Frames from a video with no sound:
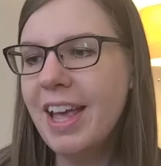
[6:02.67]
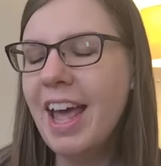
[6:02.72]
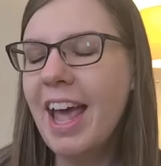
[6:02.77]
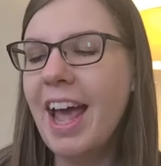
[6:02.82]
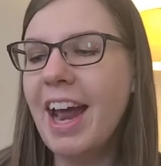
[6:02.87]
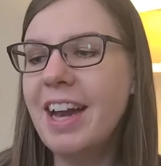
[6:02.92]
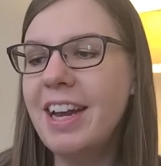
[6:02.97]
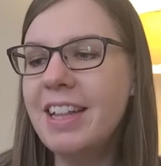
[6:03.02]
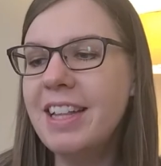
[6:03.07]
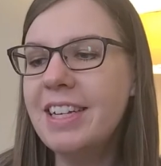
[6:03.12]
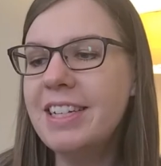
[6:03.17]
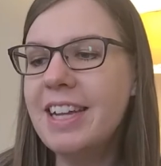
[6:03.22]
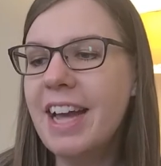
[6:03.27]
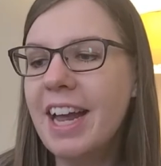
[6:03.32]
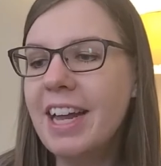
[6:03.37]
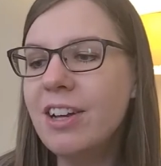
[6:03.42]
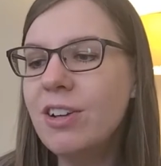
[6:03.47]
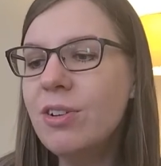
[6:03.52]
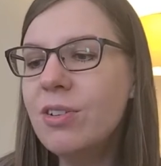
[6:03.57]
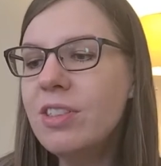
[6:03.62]
And in the
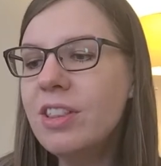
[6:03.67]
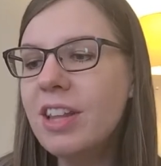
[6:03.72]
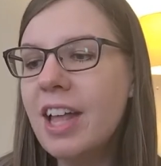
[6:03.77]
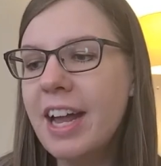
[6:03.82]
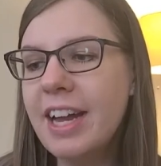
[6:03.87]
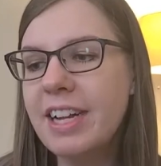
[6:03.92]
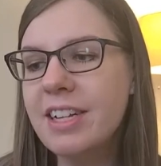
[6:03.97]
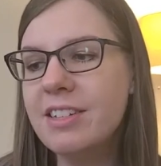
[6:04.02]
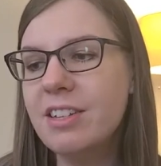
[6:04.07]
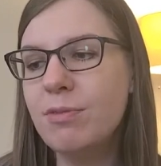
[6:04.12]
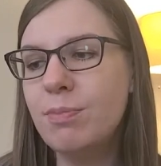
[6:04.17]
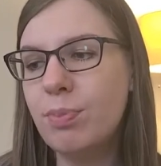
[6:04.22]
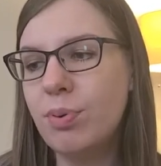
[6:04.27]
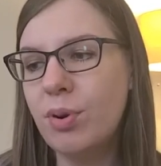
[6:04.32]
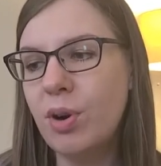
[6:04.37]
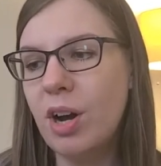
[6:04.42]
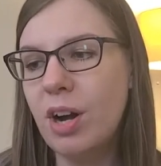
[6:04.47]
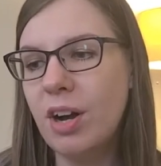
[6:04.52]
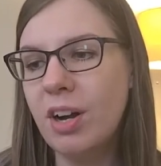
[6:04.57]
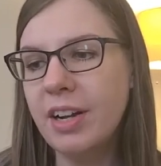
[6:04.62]
tangled lanes of
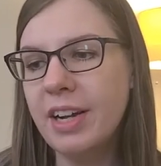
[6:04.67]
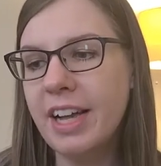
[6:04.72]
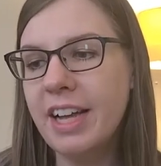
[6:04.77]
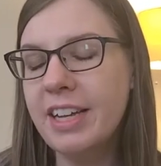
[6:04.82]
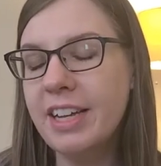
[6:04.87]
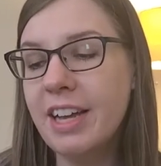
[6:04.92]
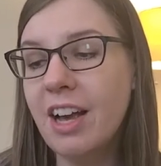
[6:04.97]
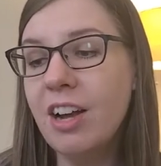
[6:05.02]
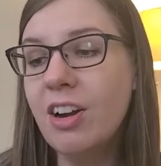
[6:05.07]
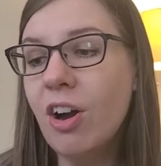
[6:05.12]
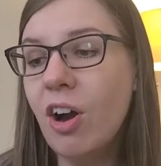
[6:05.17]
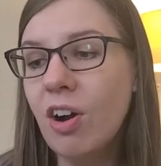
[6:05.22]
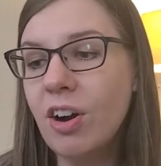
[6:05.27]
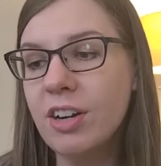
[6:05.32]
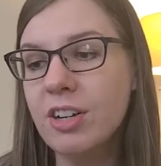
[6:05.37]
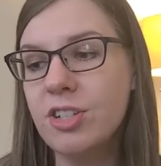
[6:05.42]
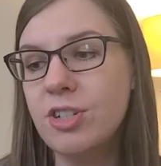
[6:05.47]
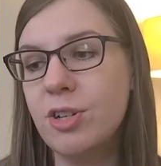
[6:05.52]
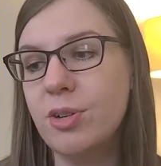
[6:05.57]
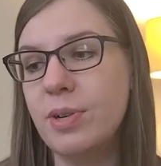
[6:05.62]
Prague, a young art
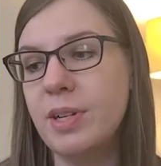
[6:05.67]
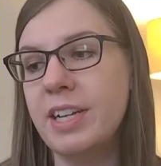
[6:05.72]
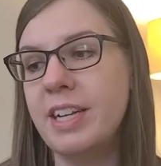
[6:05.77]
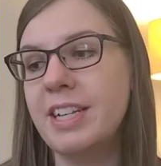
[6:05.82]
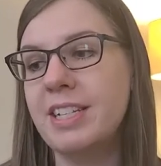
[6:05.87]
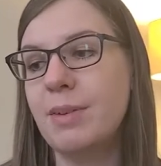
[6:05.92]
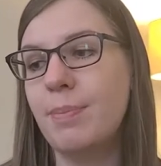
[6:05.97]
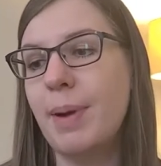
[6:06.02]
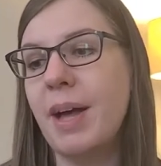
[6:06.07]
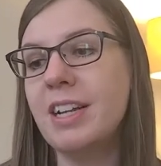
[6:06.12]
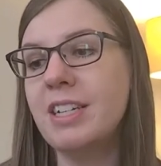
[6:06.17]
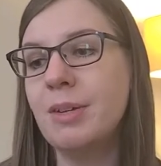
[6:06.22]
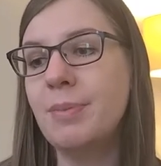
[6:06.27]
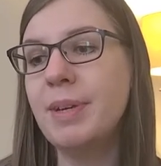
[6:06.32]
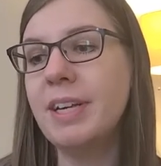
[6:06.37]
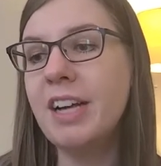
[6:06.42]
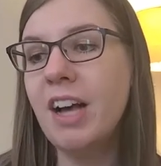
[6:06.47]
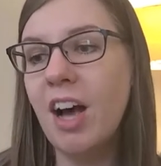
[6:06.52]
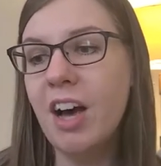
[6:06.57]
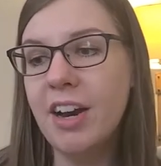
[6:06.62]
student is about to be
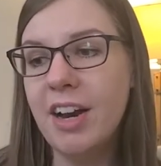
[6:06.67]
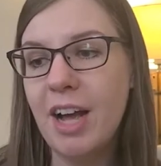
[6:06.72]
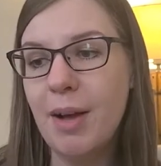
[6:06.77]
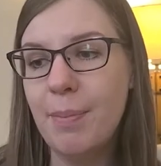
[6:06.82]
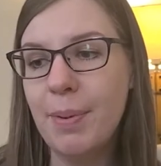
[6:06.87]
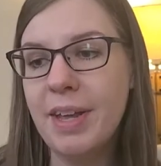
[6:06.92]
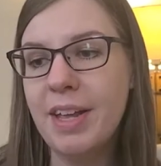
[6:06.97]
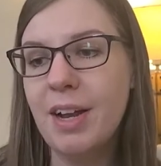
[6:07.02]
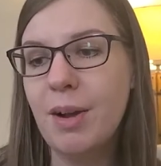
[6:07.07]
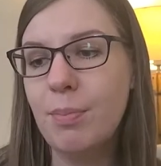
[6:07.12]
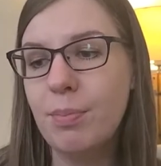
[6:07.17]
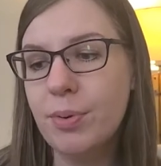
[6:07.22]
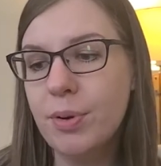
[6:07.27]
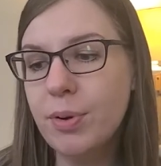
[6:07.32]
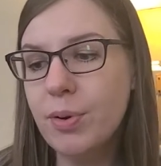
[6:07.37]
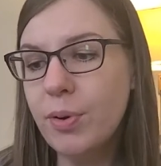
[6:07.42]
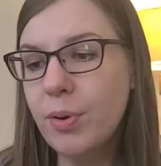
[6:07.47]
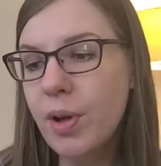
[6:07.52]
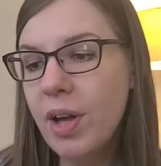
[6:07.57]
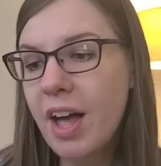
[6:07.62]
caught up in a
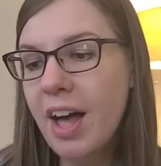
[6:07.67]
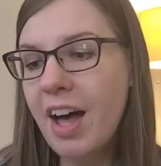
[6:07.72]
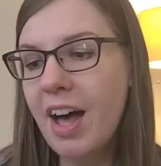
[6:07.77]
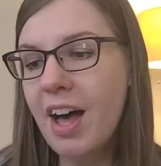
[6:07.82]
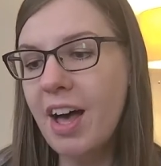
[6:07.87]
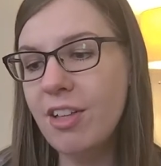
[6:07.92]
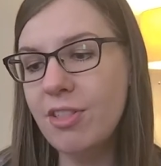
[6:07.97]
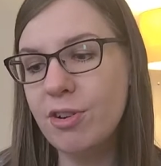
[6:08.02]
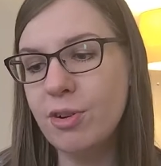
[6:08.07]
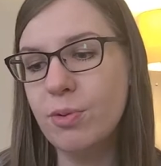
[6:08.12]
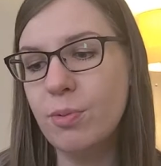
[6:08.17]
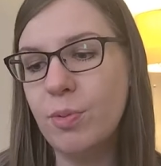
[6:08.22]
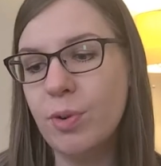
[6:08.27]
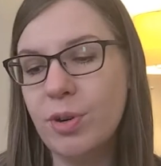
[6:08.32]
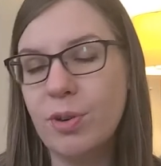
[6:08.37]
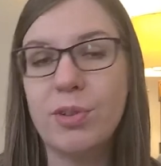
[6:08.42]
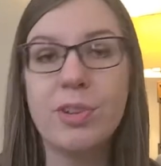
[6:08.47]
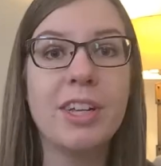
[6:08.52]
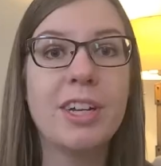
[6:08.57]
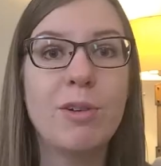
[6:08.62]
brutal
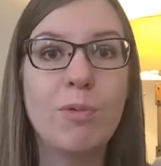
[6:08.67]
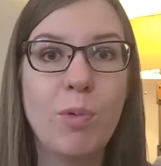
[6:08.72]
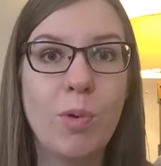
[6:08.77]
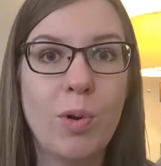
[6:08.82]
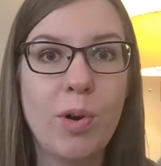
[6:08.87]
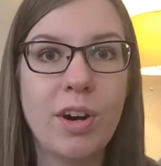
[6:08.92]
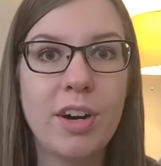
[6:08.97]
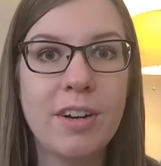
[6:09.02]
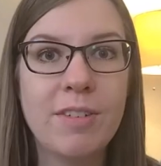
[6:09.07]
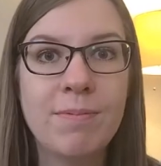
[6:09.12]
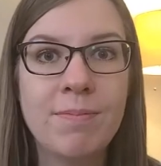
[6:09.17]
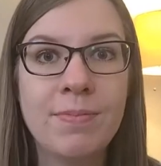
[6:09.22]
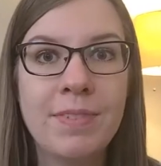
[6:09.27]
otherworldly war.